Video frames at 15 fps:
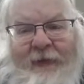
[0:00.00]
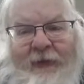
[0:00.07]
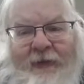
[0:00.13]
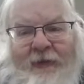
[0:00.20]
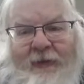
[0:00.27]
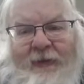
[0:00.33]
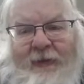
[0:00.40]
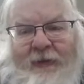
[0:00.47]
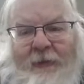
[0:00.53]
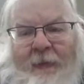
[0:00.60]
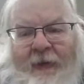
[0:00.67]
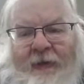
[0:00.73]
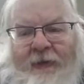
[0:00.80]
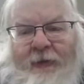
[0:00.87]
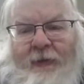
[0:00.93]
I
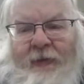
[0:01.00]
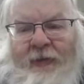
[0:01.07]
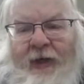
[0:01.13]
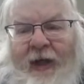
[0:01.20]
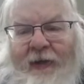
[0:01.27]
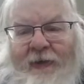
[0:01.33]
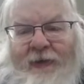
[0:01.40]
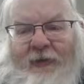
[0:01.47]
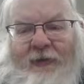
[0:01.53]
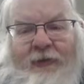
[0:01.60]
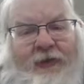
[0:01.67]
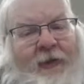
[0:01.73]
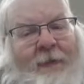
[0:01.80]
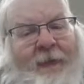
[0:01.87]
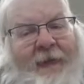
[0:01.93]
spent $200 on
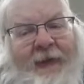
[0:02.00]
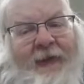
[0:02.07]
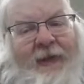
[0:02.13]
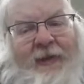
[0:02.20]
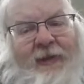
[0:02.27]
shipping.